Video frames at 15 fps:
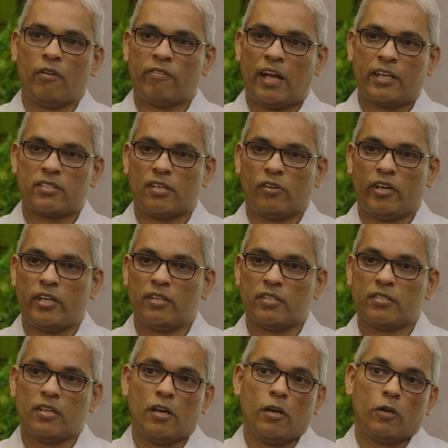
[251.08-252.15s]
of
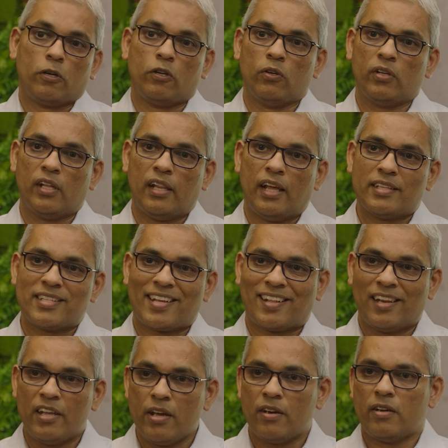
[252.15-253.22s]
accelerators, Google has a
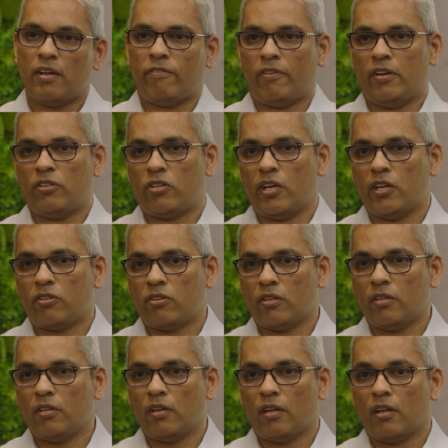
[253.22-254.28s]
clear
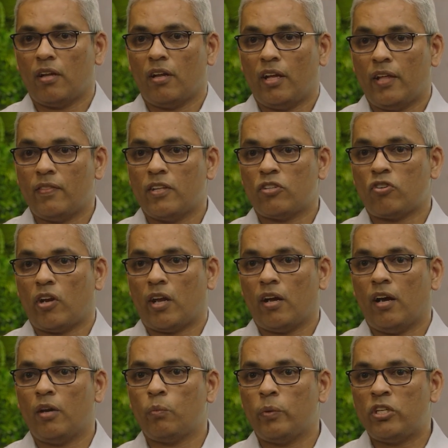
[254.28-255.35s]
differentiation in this
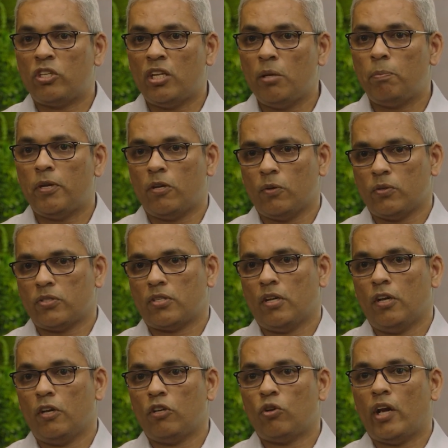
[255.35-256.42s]
regard with TPUs
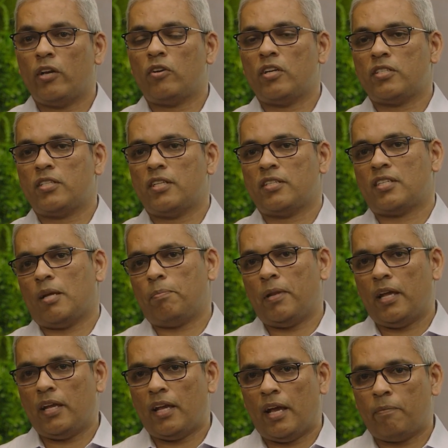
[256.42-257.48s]
to address the
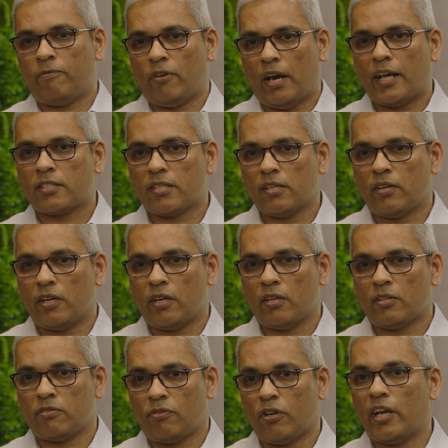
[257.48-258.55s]
supply gap for
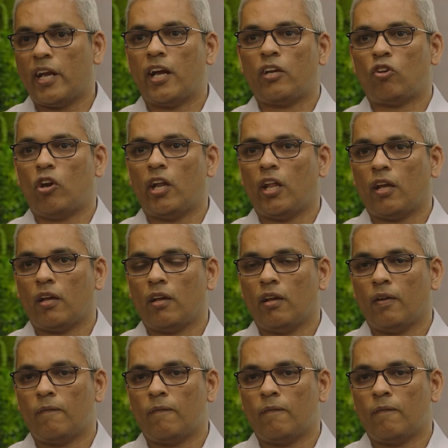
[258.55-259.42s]
accelerators for AI training.